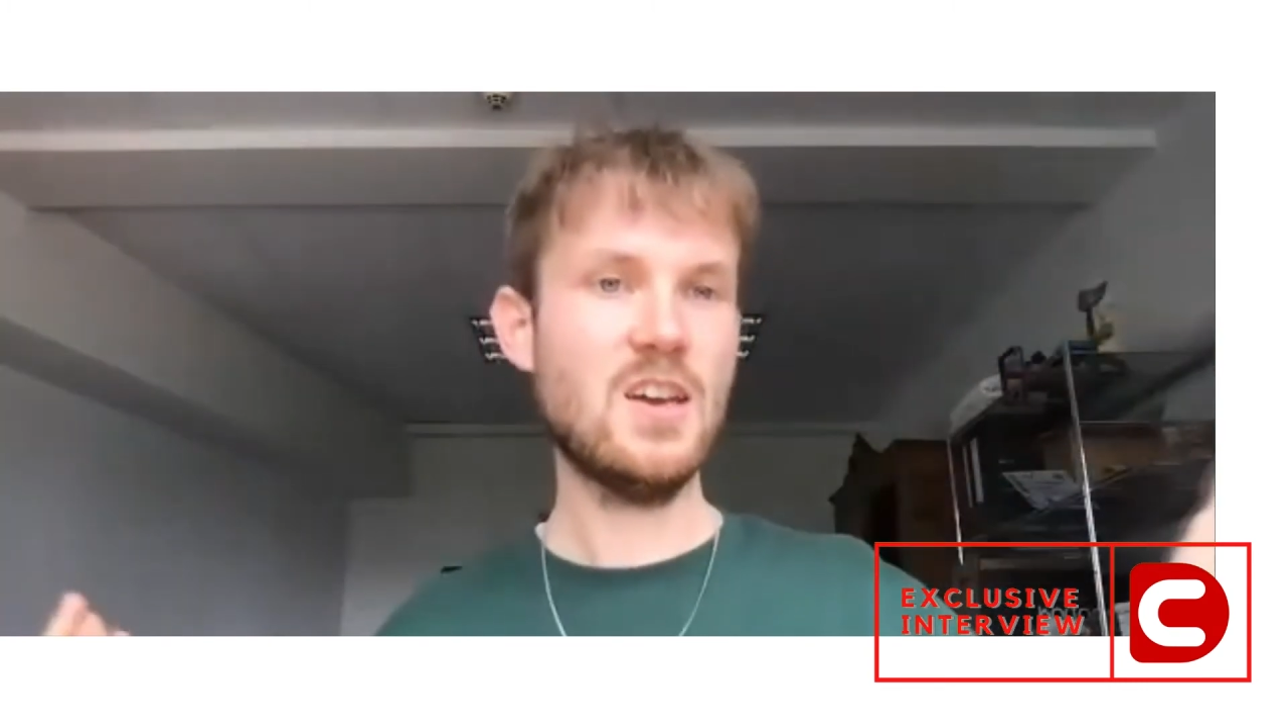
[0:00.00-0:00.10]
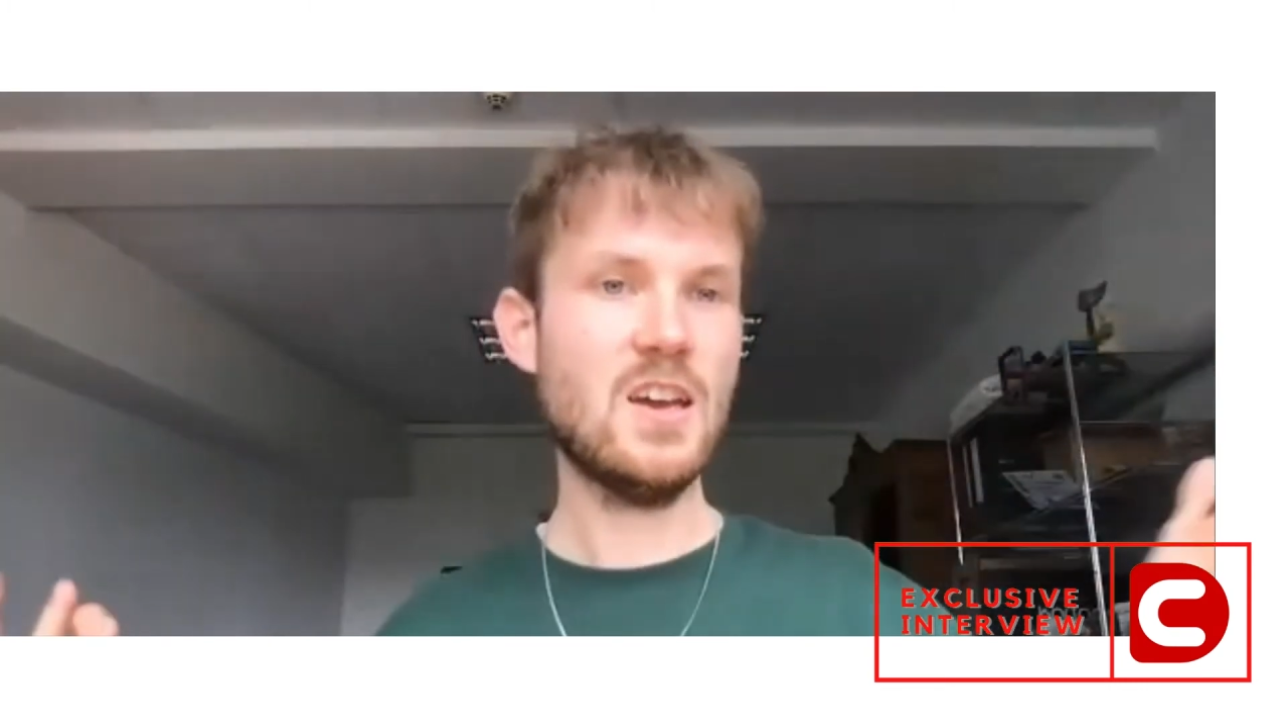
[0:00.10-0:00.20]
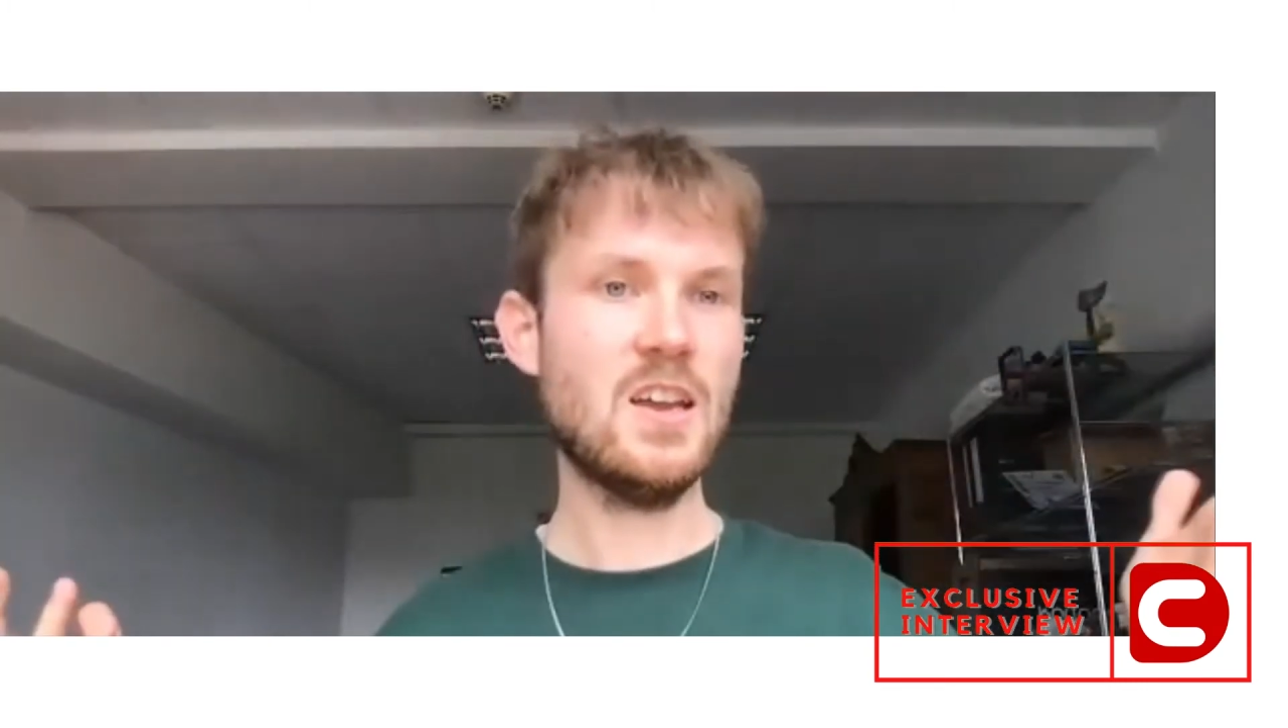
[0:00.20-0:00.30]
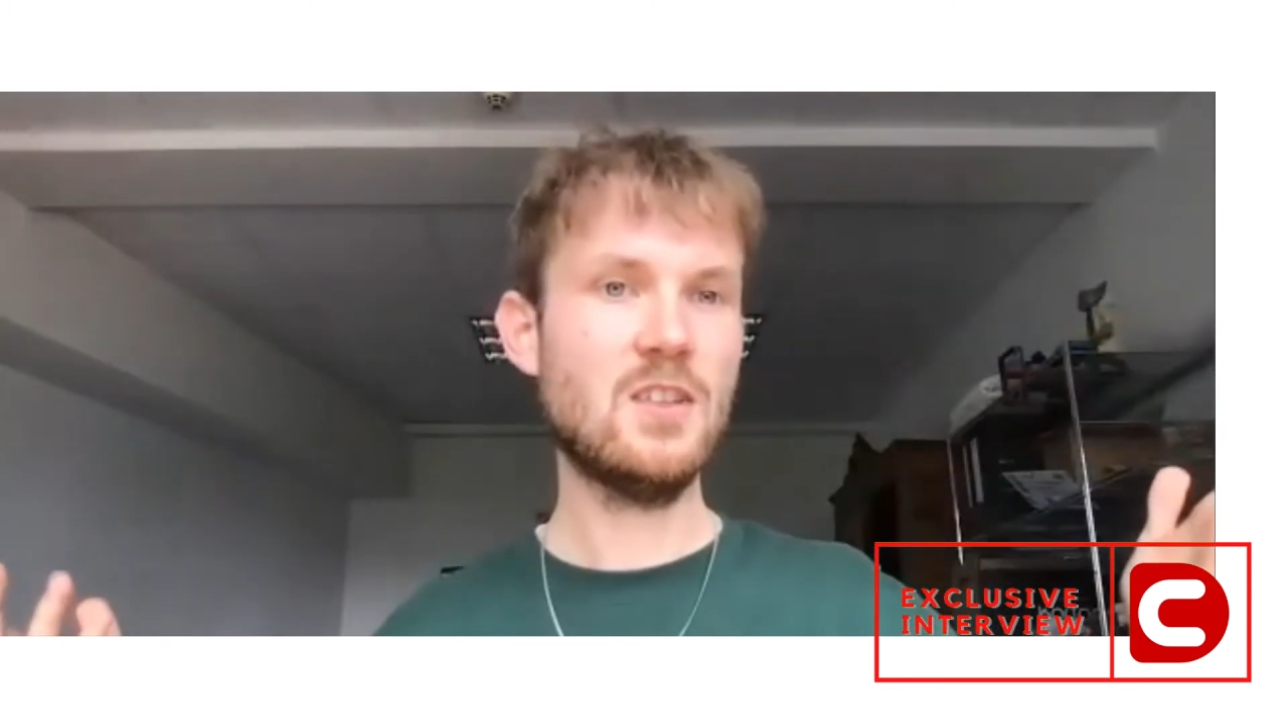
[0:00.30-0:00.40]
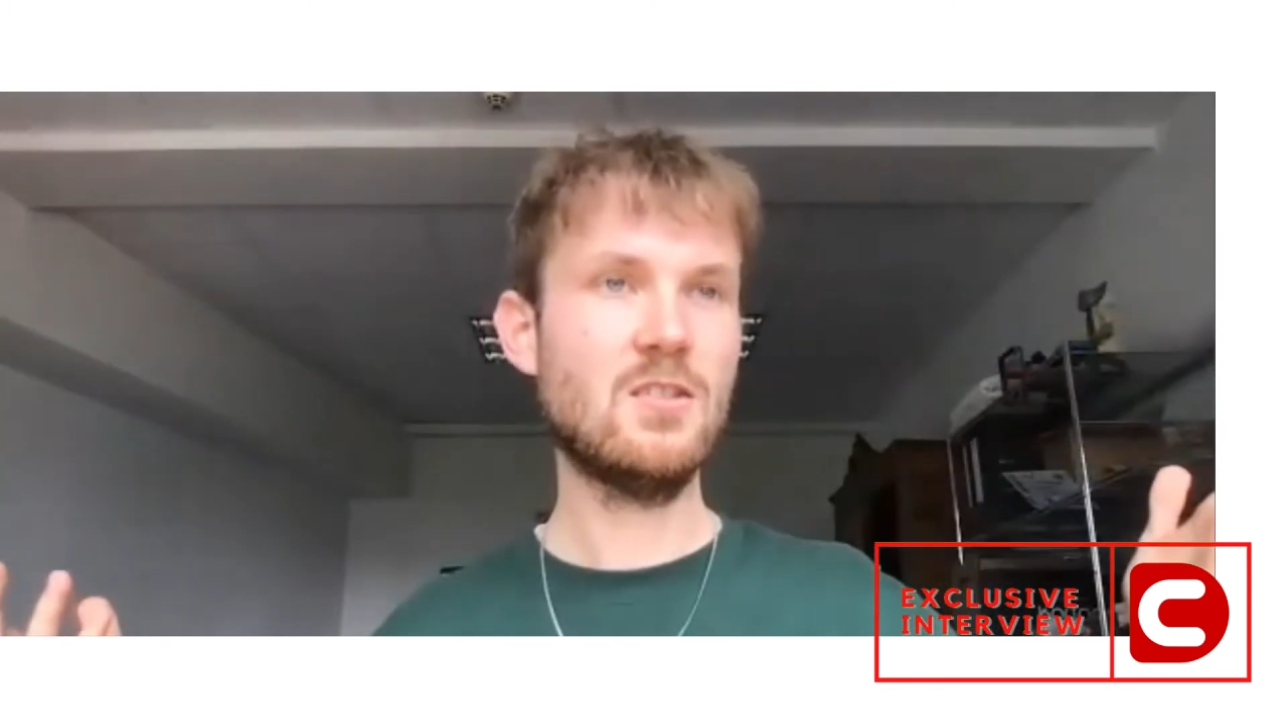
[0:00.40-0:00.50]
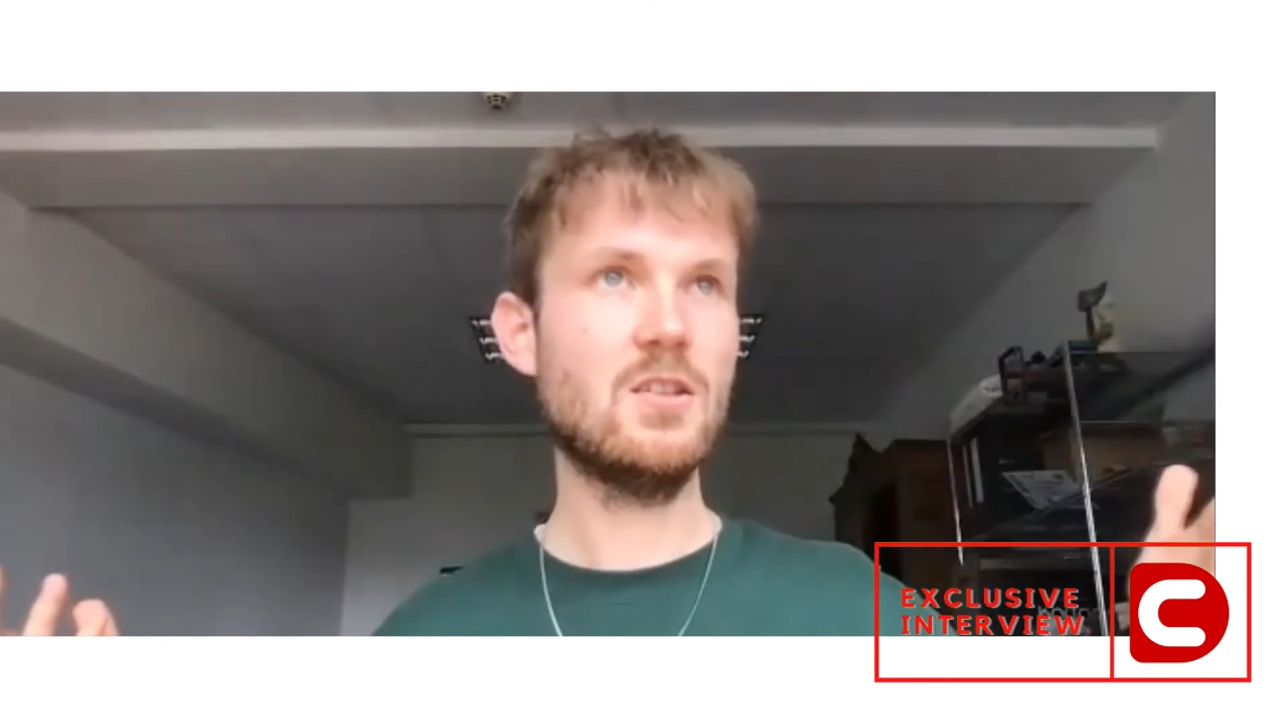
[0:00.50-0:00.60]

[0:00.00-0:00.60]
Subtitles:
and